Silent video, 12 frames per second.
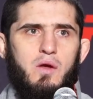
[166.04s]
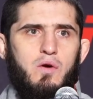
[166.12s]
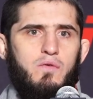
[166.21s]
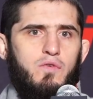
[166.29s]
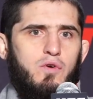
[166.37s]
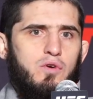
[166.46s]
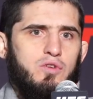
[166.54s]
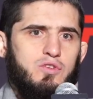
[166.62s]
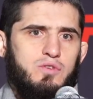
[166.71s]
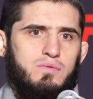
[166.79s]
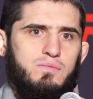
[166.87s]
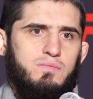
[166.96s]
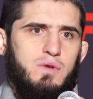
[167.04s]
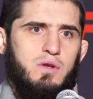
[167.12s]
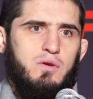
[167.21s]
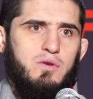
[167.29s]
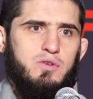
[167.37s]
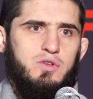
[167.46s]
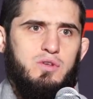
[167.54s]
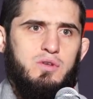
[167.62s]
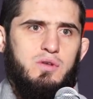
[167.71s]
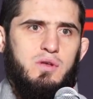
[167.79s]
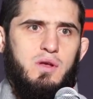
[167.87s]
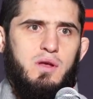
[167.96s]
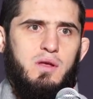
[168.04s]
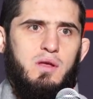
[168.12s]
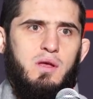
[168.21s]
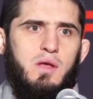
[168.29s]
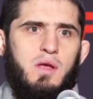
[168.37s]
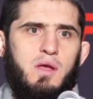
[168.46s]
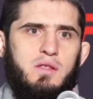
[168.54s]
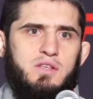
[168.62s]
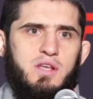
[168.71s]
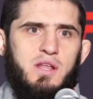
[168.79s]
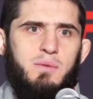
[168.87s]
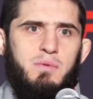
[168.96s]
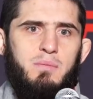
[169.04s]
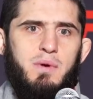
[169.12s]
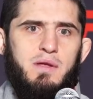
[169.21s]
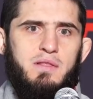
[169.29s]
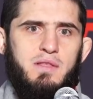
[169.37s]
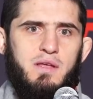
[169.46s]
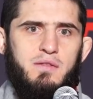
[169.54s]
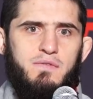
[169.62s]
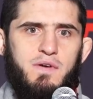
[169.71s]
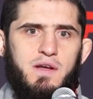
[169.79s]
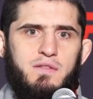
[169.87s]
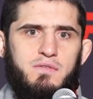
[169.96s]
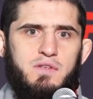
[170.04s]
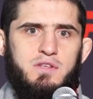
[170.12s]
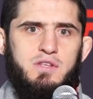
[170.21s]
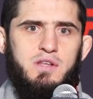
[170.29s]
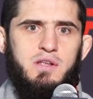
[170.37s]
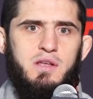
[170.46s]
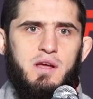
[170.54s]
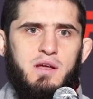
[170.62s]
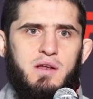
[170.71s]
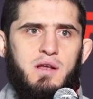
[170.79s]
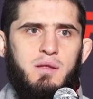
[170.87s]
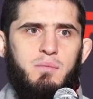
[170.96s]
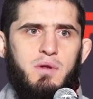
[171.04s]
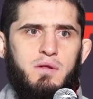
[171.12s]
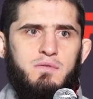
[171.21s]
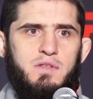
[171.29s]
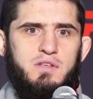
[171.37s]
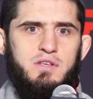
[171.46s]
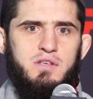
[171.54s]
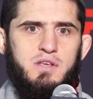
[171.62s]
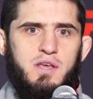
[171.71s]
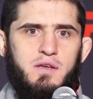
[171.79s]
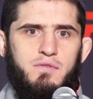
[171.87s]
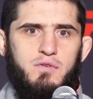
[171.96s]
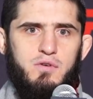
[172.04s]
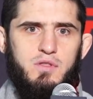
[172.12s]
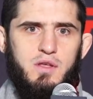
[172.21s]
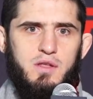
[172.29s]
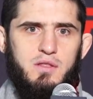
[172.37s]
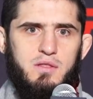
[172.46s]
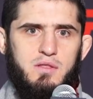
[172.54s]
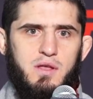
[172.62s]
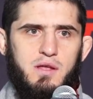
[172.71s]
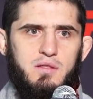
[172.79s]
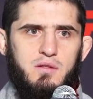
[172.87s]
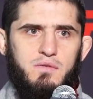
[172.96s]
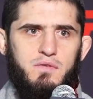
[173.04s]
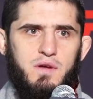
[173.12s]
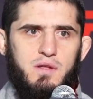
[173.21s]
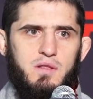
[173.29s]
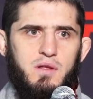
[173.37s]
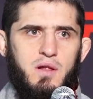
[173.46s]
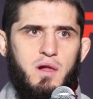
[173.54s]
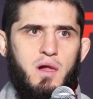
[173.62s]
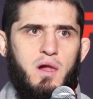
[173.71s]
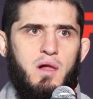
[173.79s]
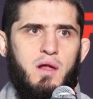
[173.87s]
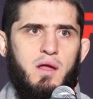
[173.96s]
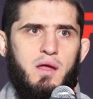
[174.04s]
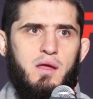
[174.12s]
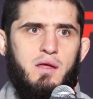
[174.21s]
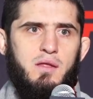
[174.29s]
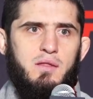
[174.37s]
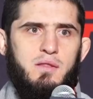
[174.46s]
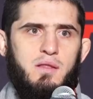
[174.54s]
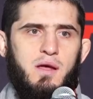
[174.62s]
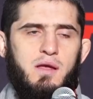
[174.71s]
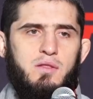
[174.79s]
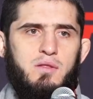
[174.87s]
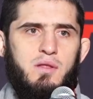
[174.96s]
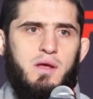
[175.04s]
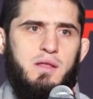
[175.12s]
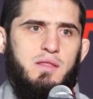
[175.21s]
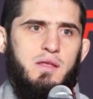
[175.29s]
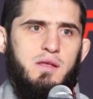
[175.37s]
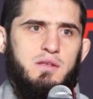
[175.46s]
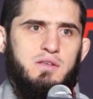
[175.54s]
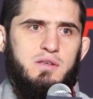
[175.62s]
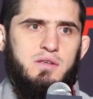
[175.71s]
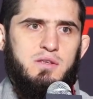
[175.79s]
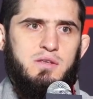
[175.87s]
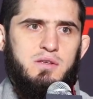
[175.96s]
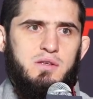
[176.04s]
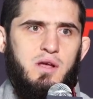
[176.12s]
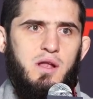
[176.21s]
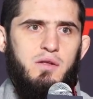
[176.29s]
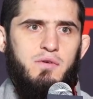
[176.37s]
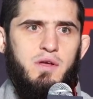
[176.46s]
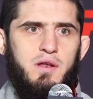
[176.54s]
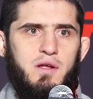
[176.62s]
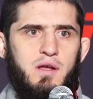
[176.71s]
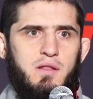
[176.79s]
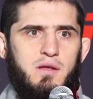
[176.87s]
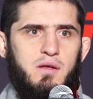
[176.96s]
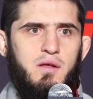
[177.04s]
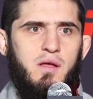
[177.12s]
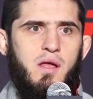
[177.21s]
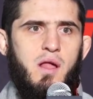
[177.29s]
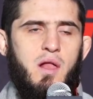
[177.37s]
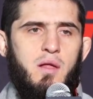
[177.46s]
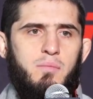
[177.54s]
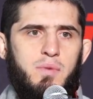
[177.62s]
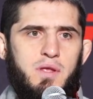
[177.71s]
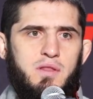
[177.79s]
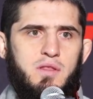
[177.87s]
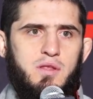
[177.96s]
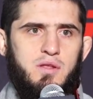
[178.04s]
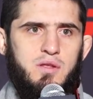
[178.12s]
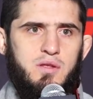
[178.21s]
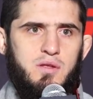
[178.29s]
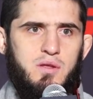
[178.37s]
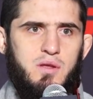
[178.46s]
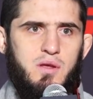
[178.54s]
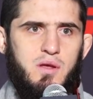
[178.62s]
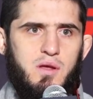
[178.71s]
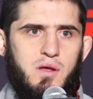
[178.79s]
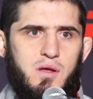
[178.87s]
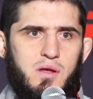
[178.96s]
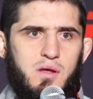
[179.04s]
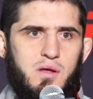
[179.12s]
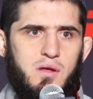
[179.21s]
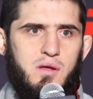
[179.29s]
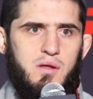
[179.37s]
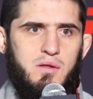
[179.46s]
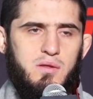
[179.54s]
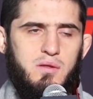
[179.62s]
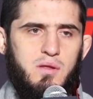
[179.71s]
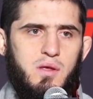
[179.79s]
Of course, because it's gonna be my 10 fight win streak. I really believe this is key for t- title fight, and I, I think is Oliveira gonna beat uh,